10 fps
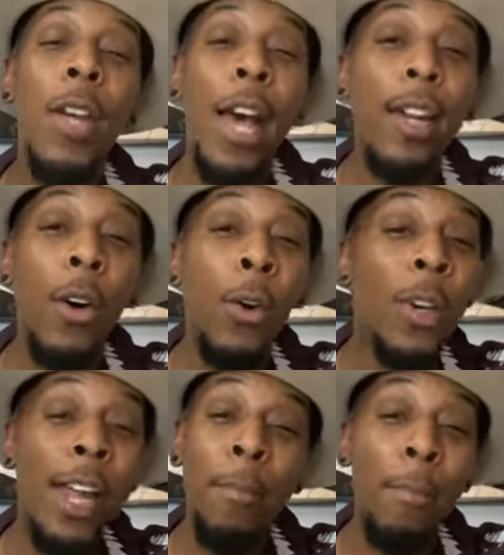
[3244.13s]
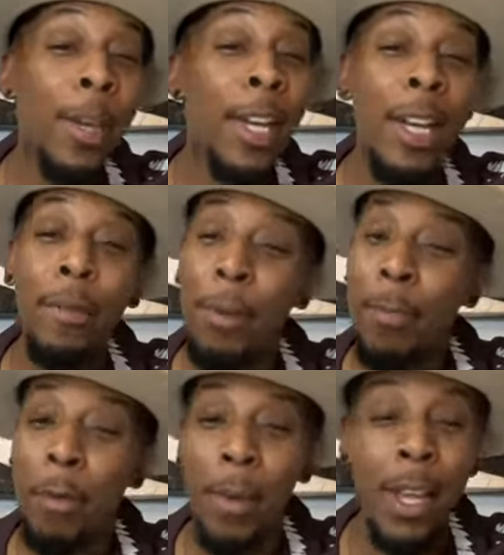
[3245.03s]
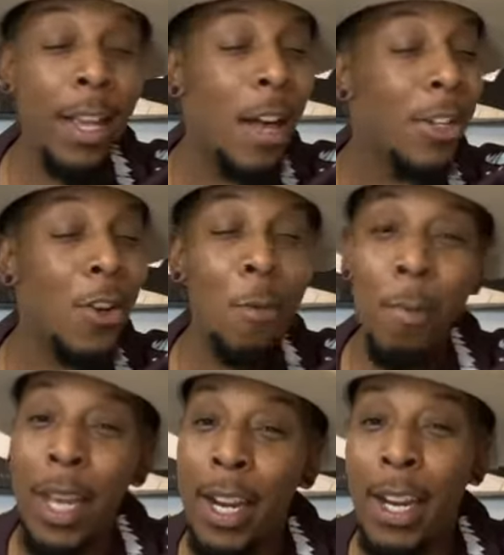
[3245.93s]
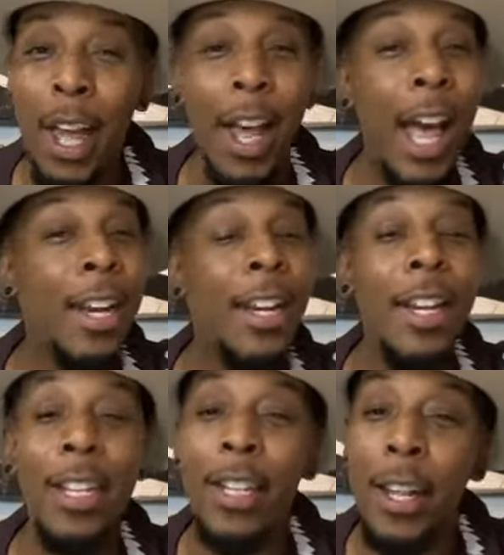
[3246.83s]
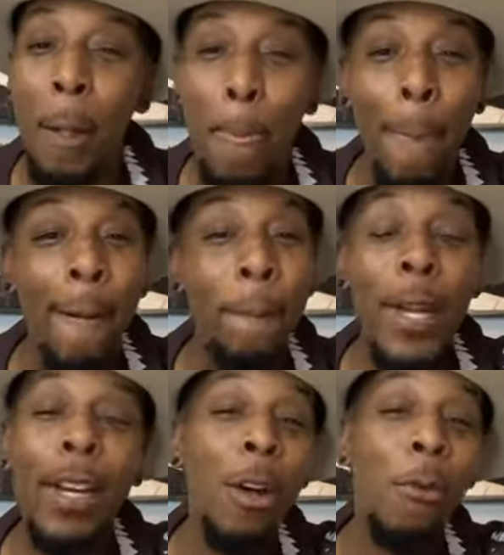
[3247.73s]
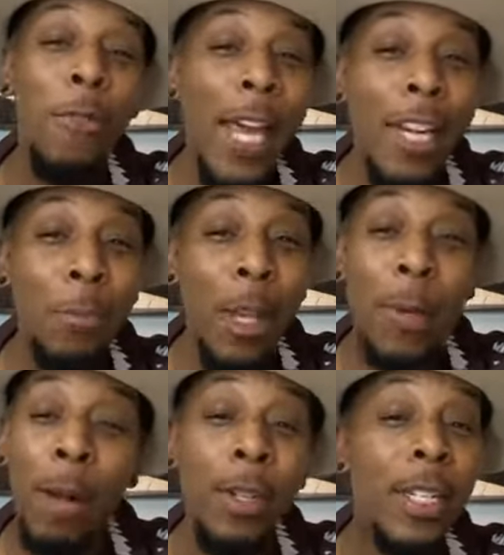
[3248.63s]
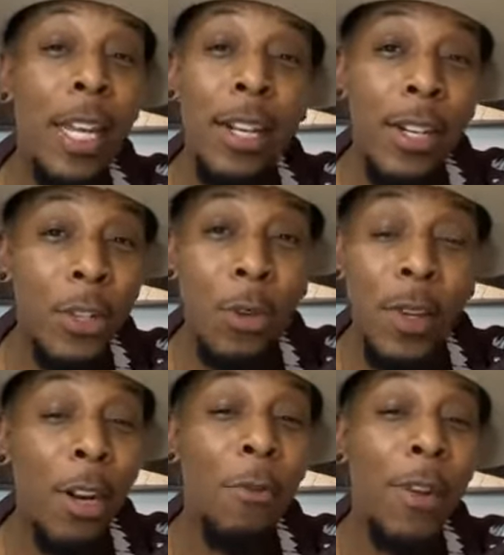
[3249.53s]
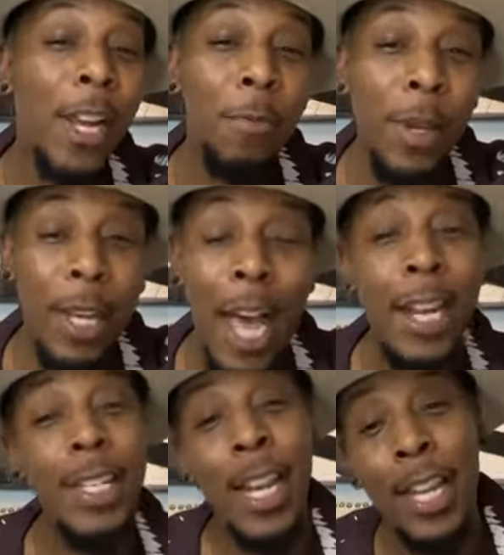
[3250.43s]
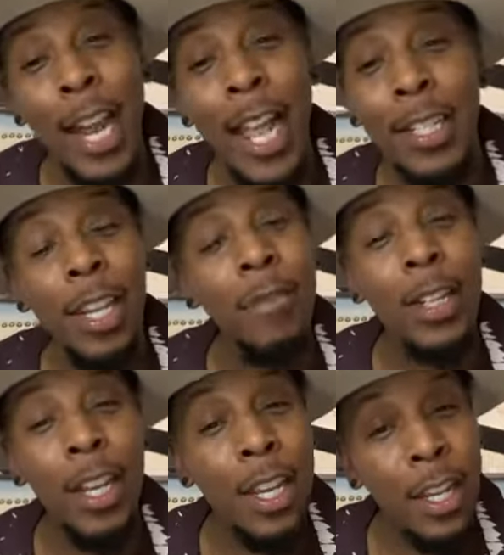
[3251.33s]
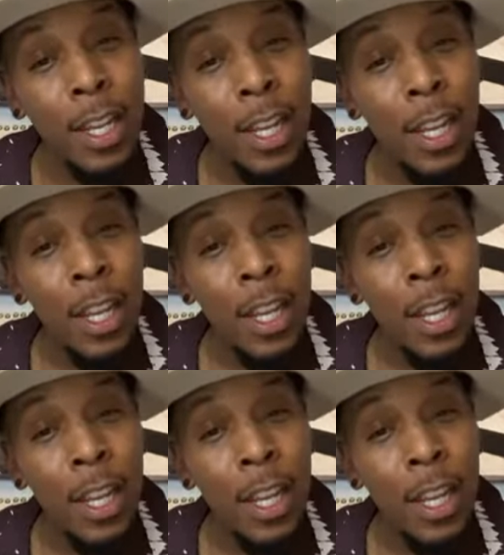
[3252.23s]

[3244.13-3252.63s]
We got a whole lot of mean people, man. Y'all so mean. I listen, but it don't faze me. But I'm just telling you the truth. It don't faze me. I can take it. I got tough skin.